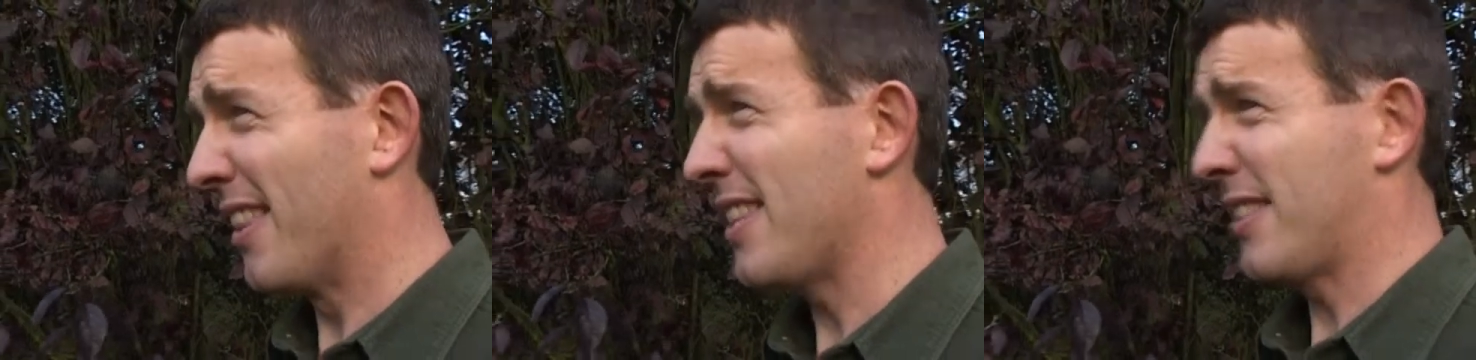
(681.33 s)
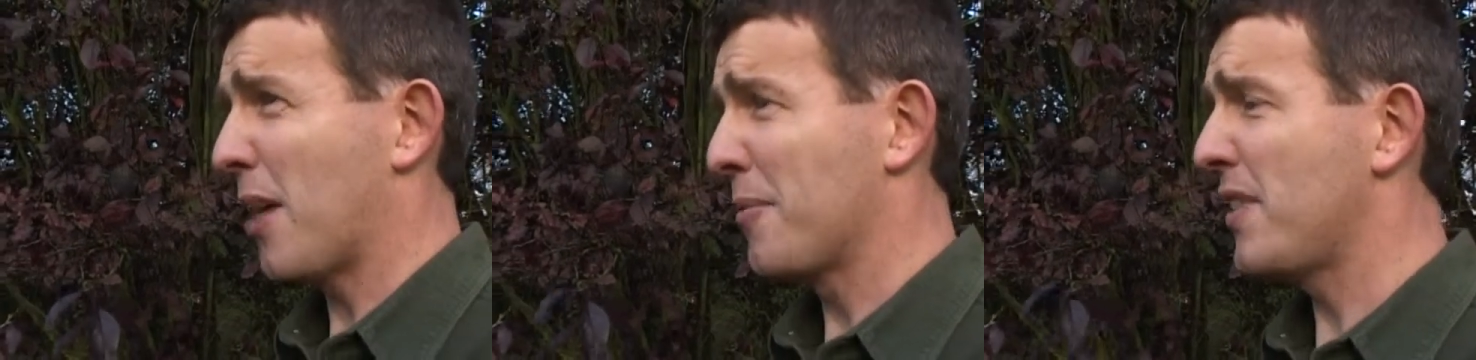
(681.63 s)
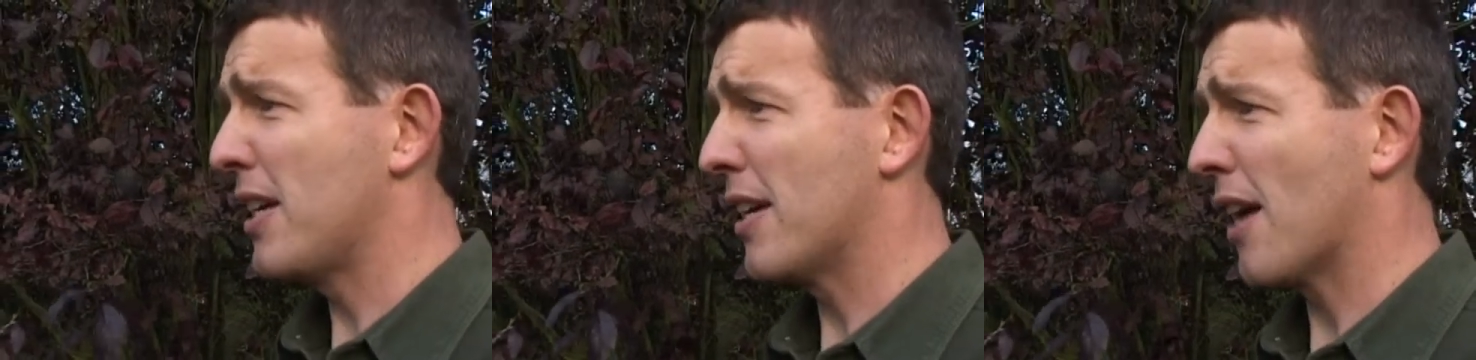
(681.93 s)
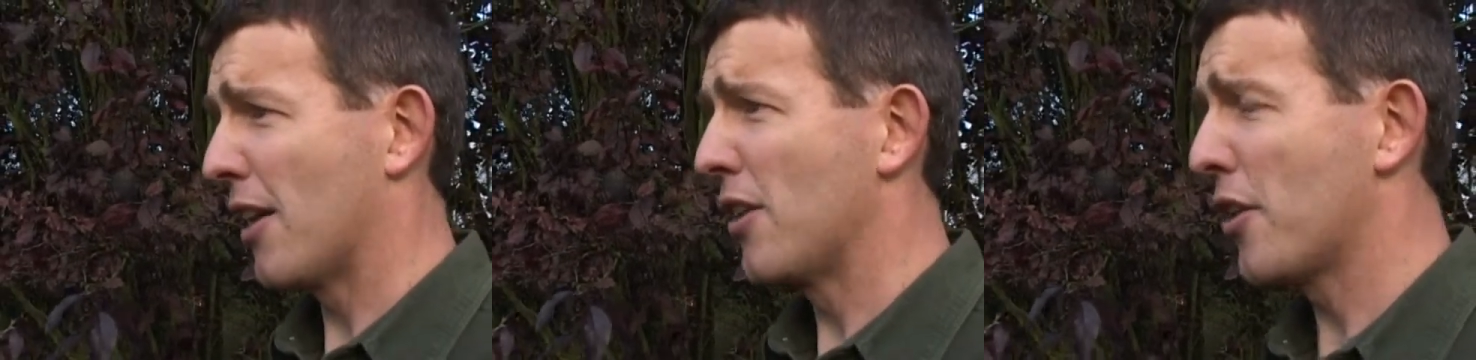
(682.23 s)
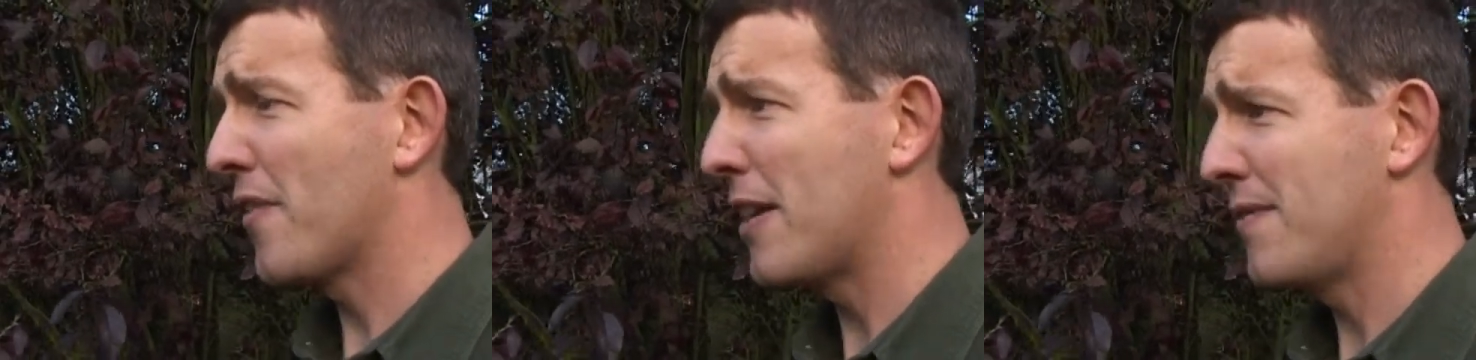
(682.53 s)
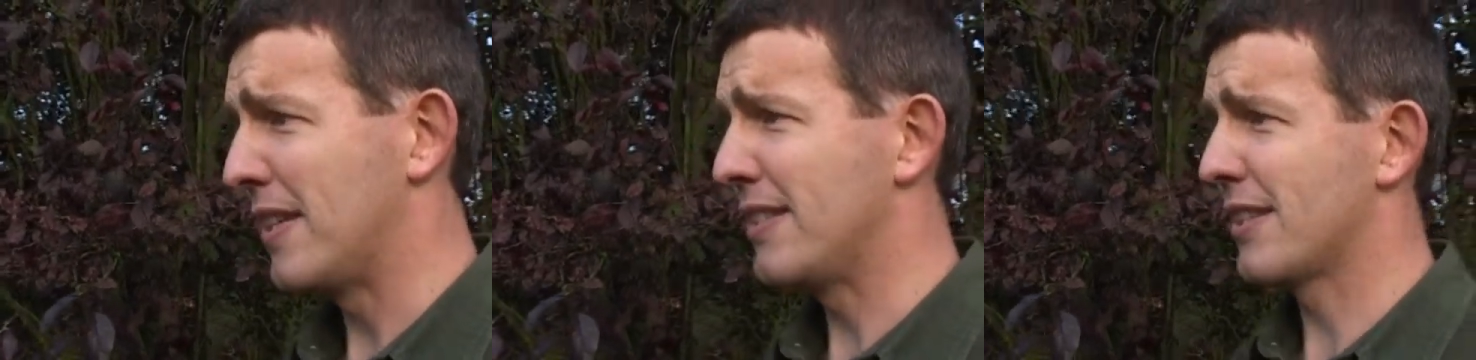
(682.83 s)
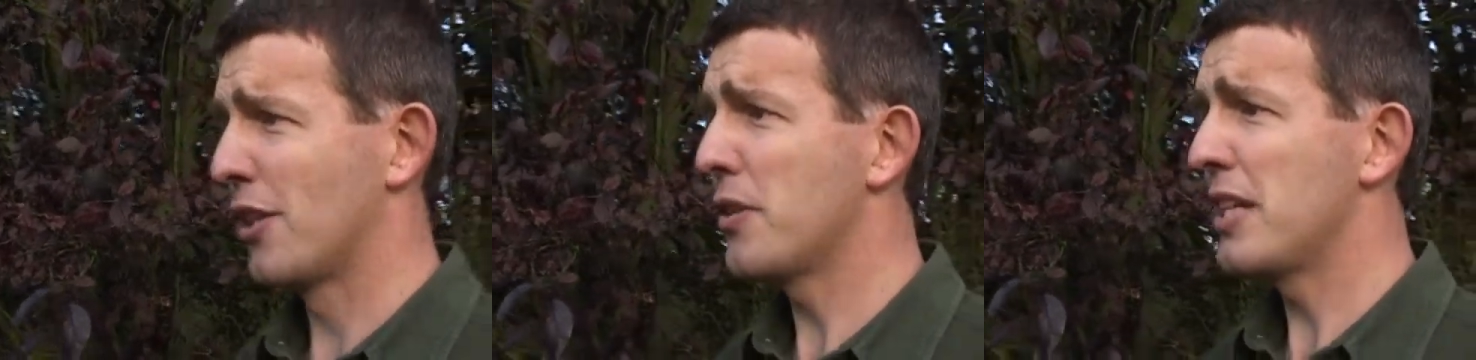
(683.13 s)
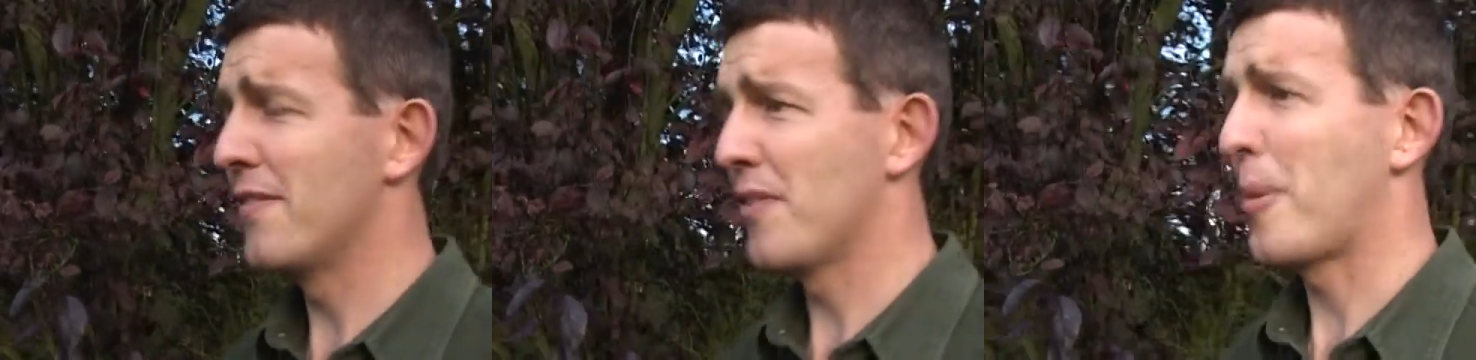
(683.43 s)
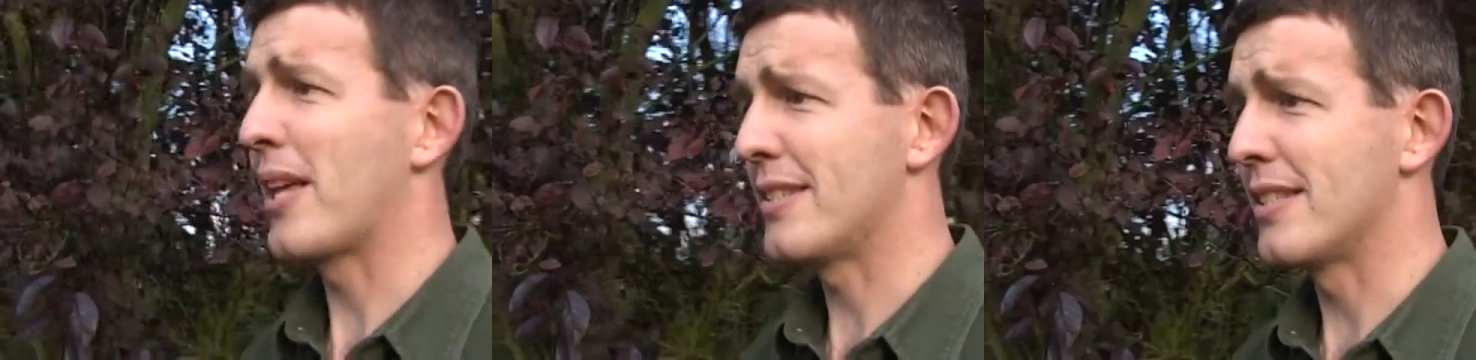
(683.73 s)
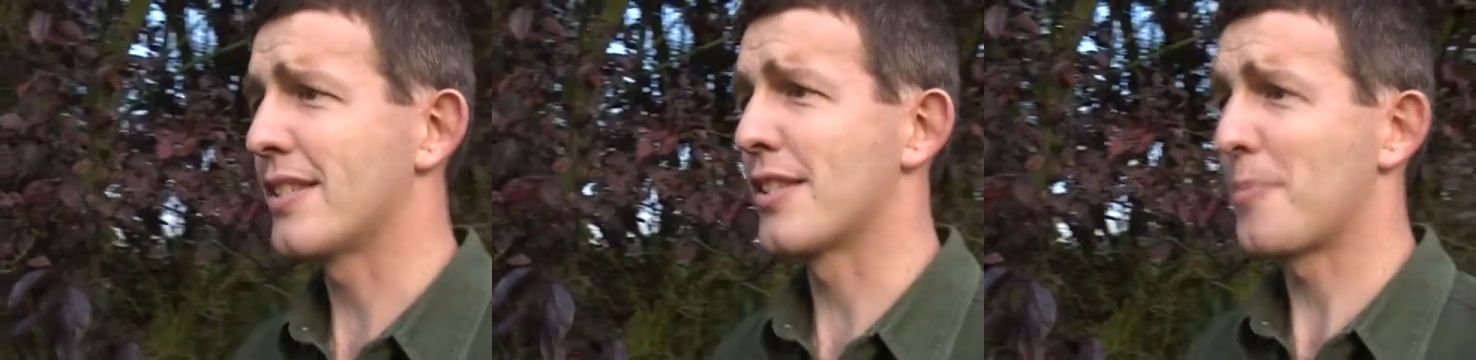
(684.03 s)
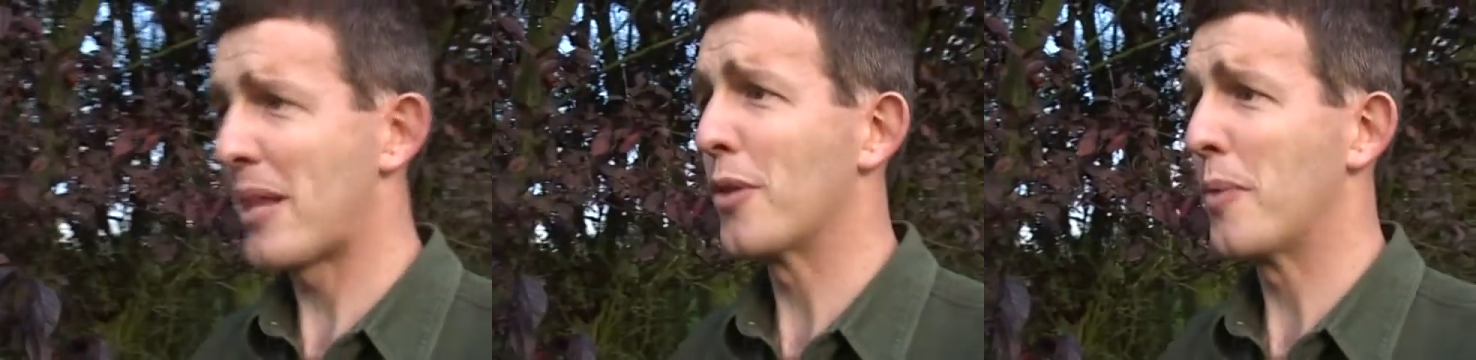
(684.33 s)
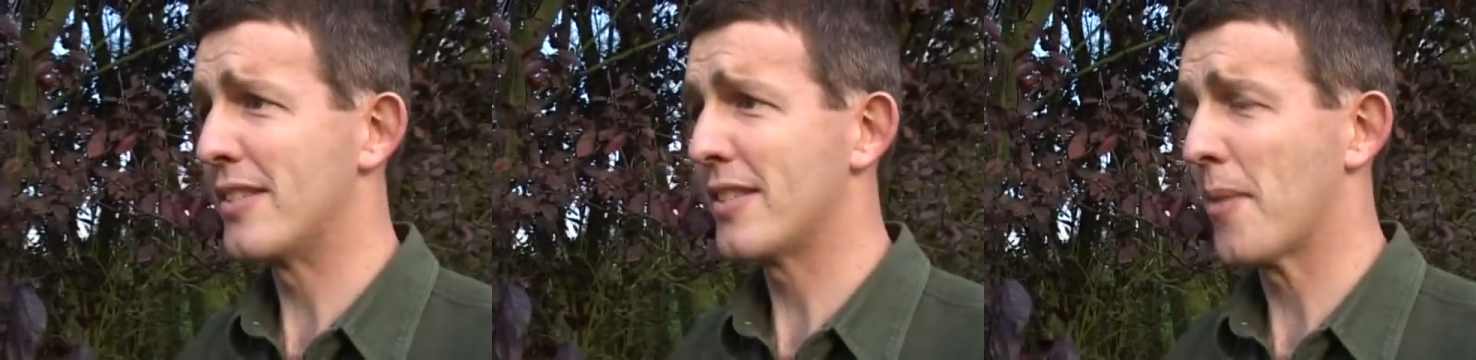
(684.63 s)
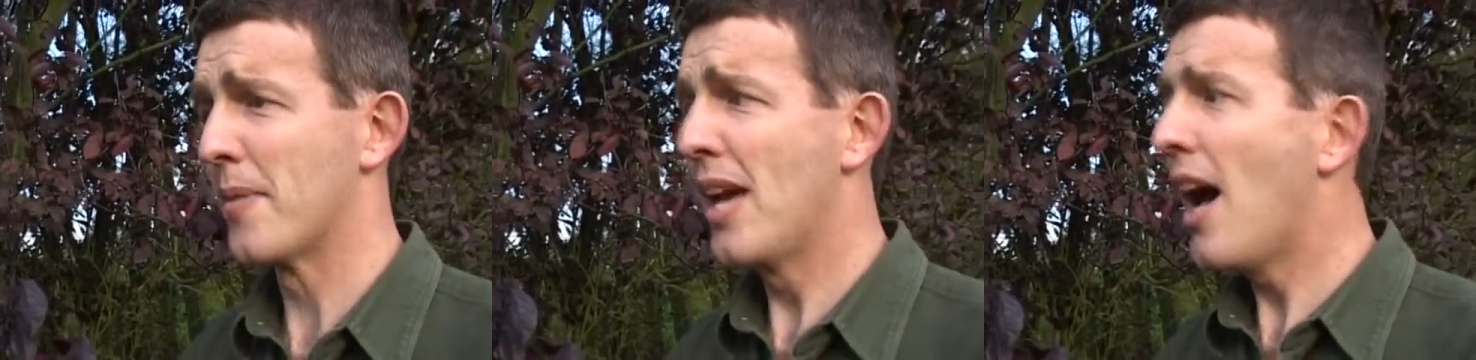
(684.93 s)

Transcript: This time of year, a lot of aphids are looking for places to spend the winter.